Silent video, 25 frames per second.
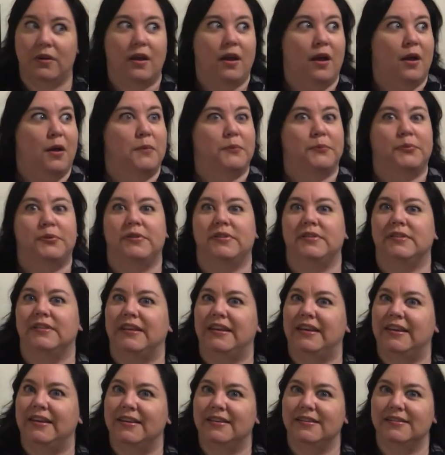
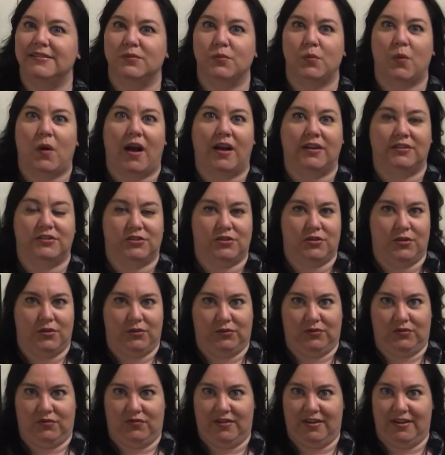please watch those
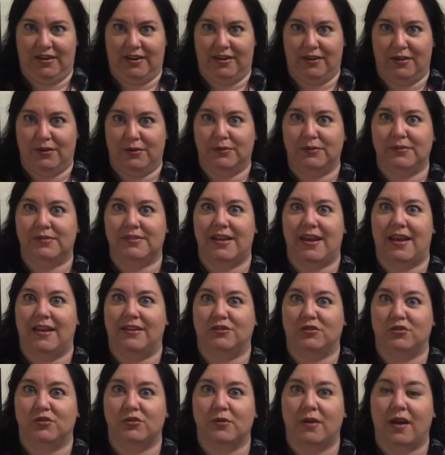videos and
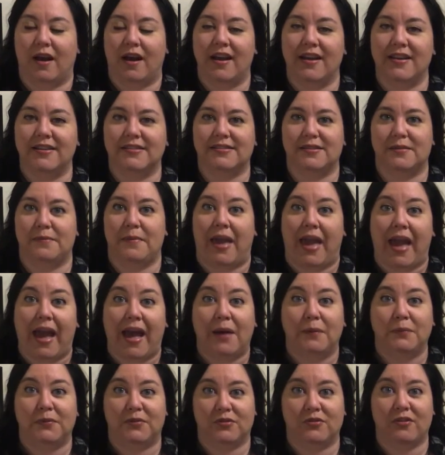try some
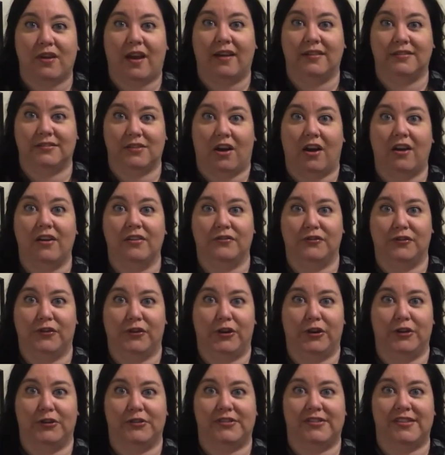abstract art for
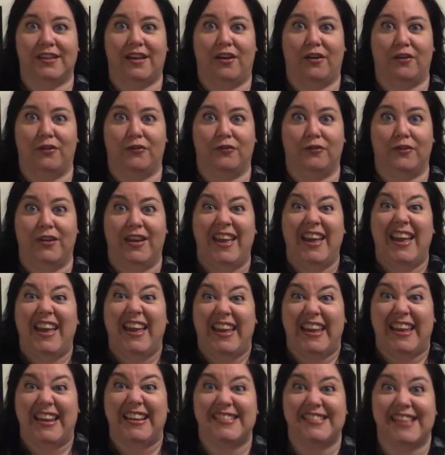yourself. It's
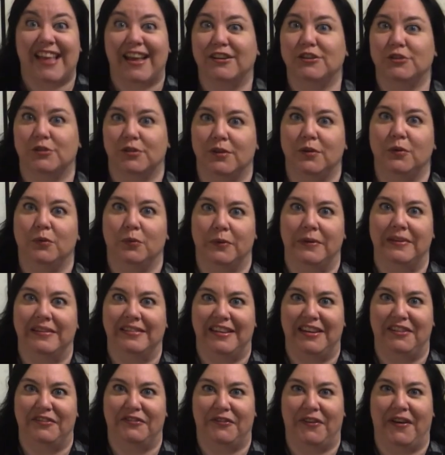actually really
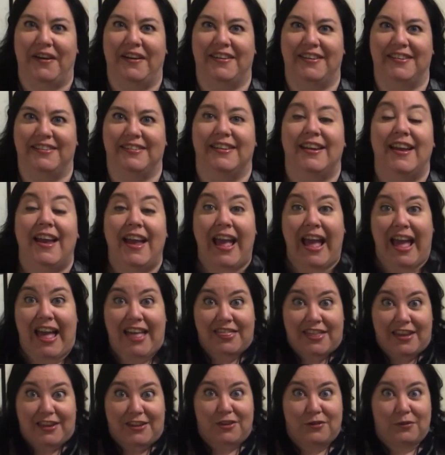fun. And then you
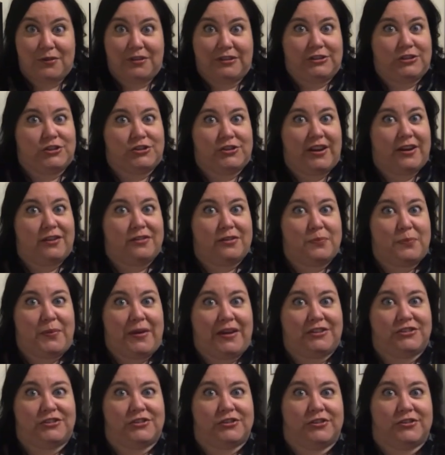can share the
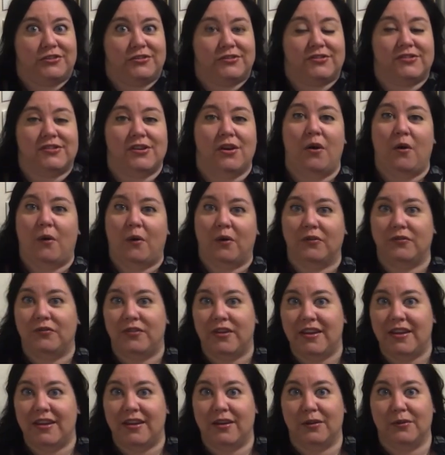pictures or
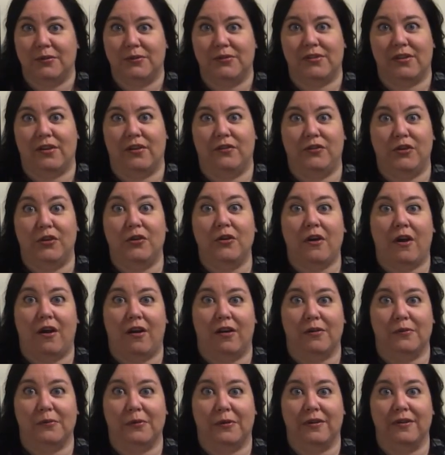videos of your
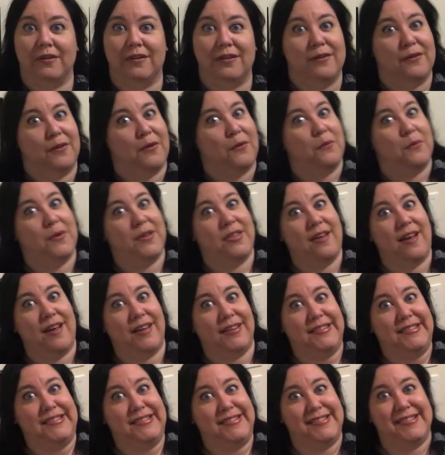artwork with us
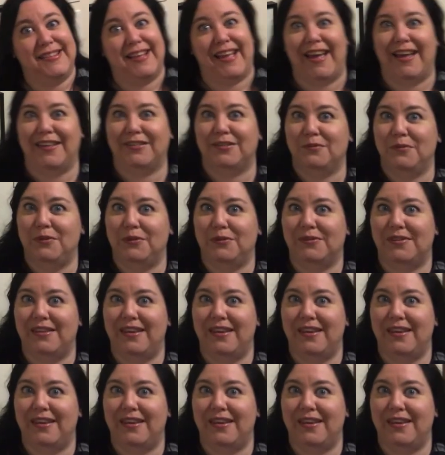at the museum.